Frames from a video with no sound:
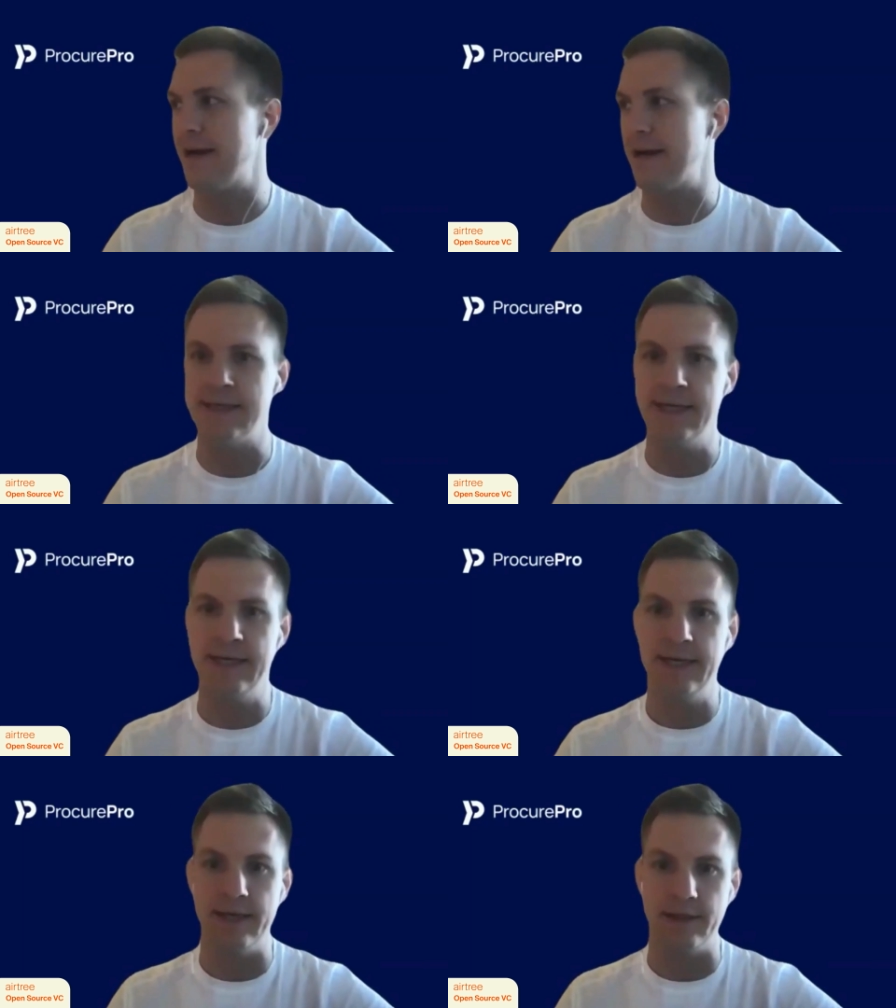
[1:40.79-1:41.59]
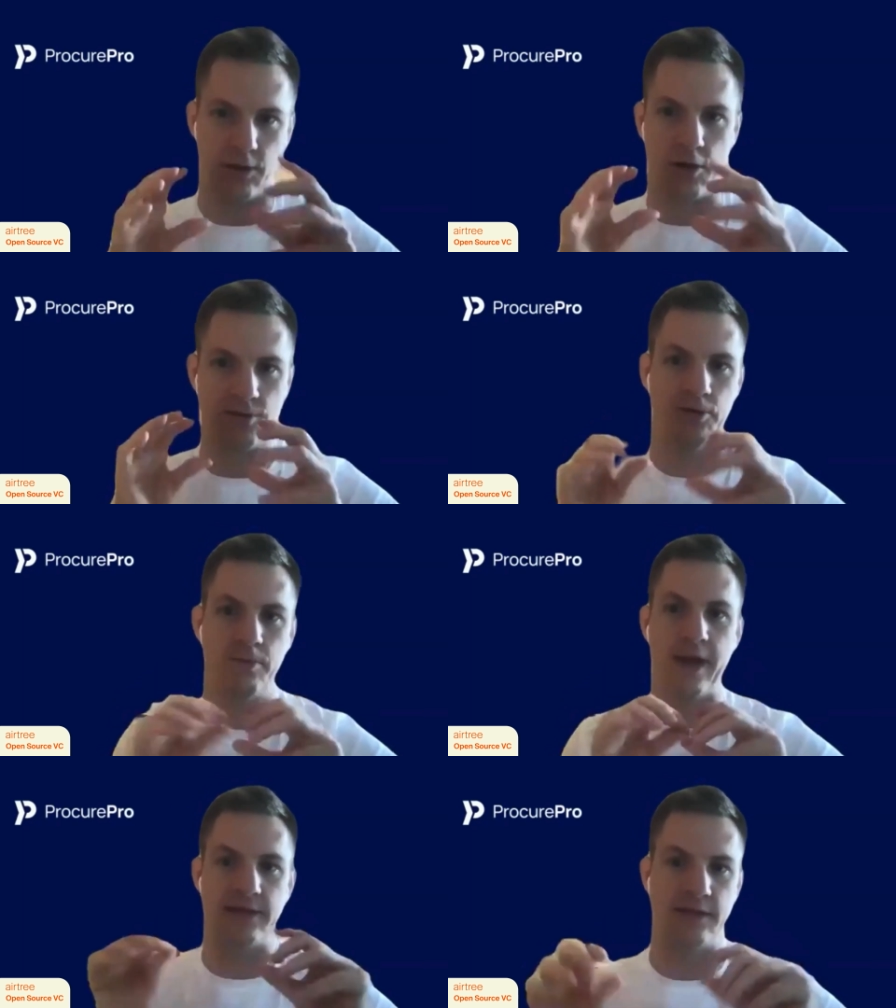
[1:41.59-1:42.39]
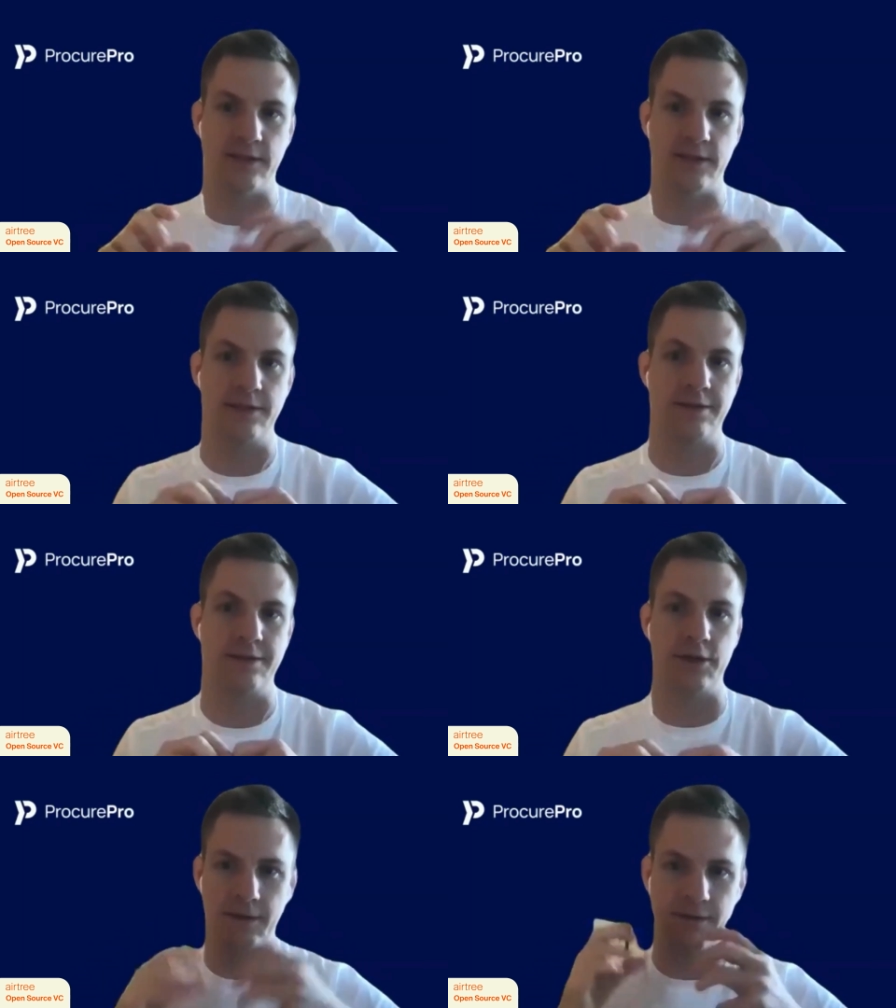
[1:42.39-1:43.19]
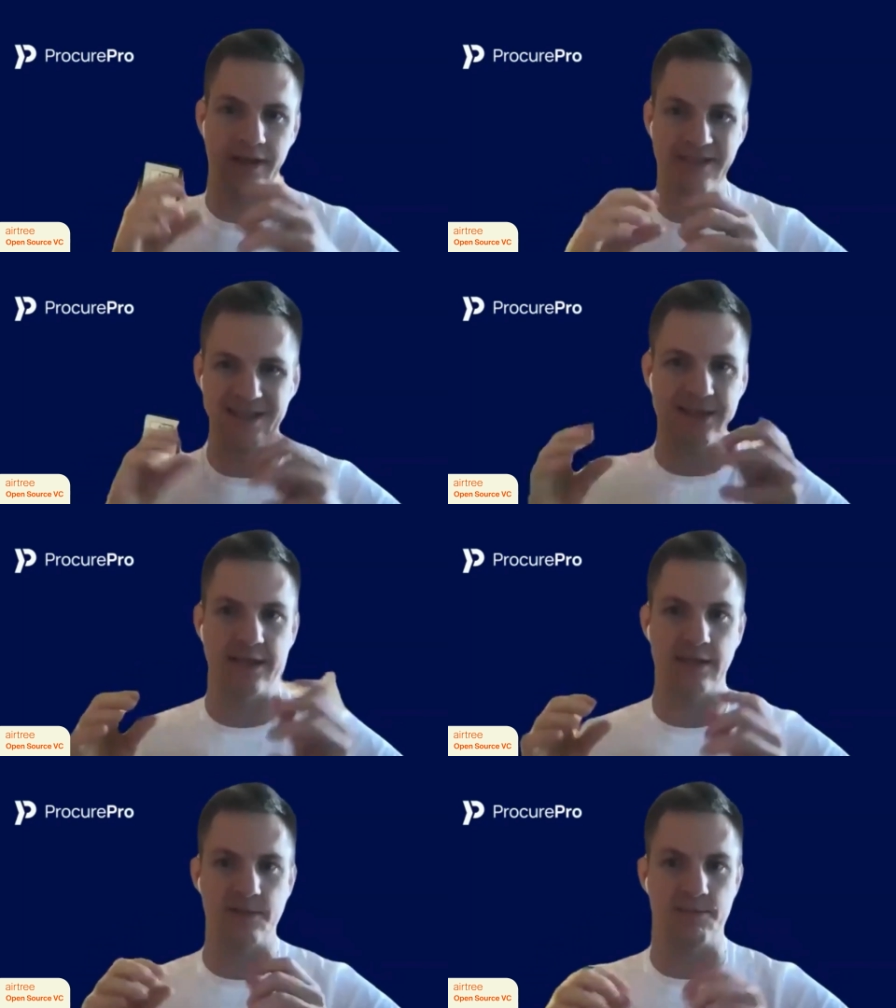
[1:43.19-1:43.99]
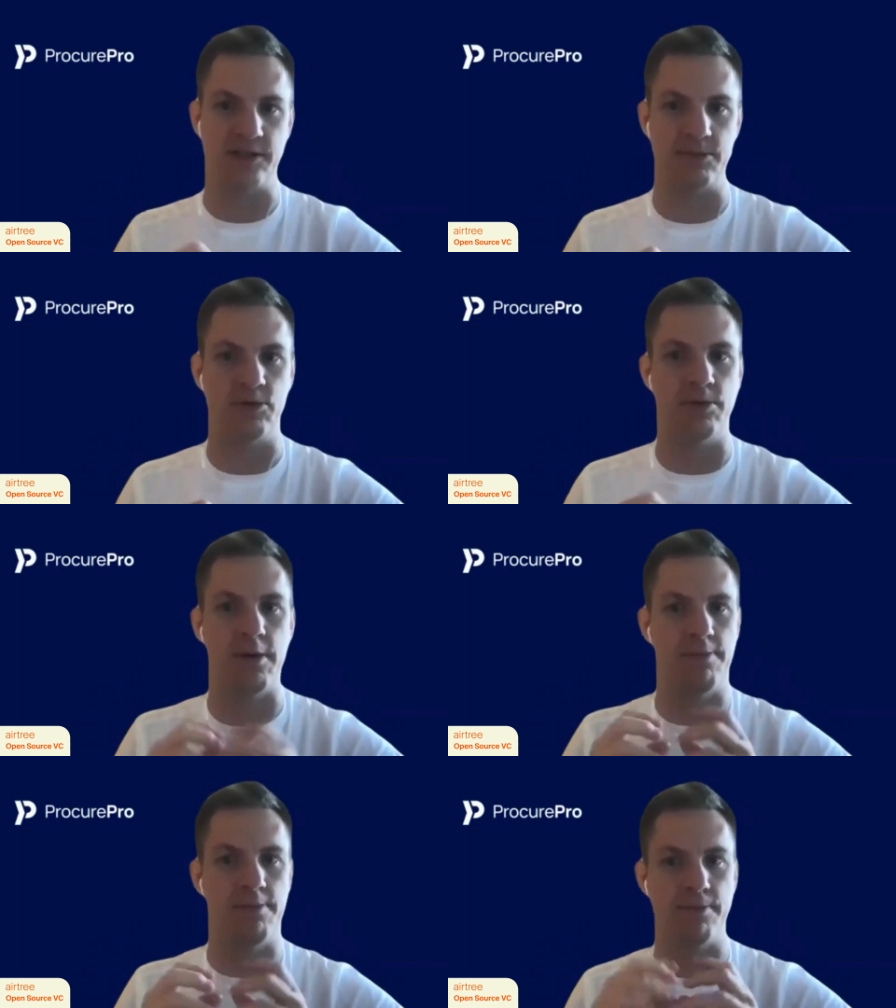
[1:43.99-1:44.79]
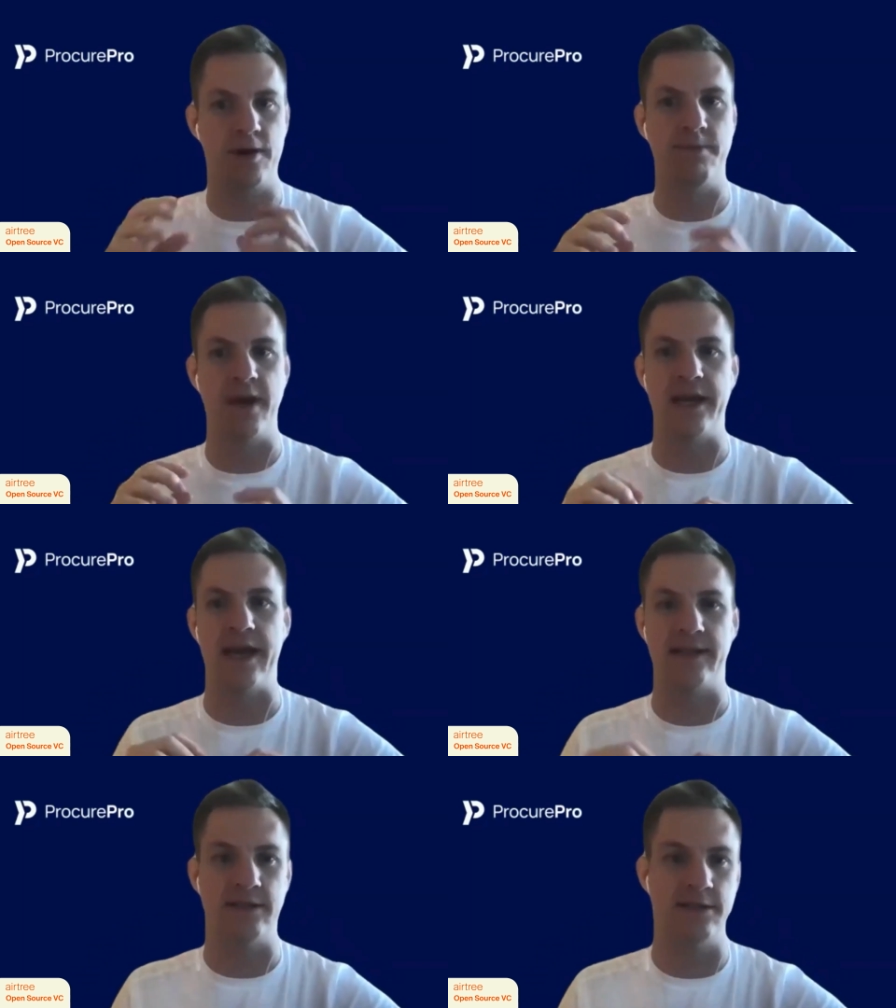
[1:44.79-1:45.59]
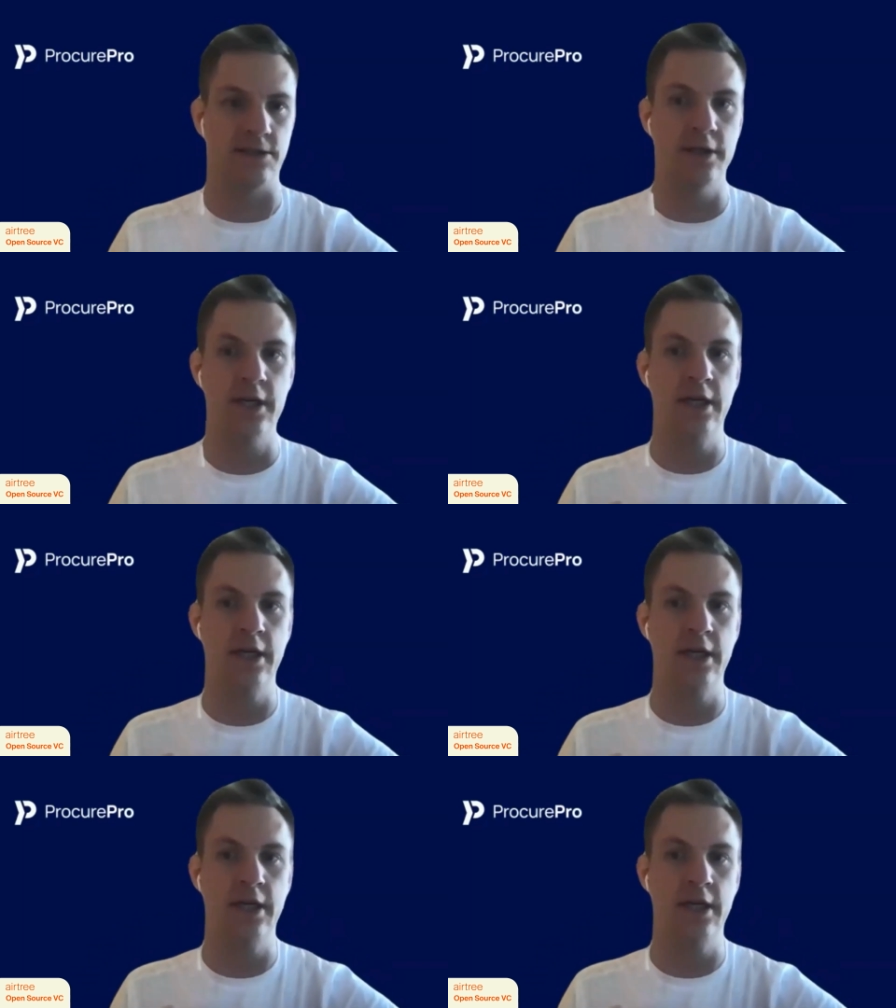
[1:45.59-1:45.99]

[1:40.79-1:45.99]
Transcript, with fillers: is long form answers, you know, as succinct as possible, but, but pretty meaty answers to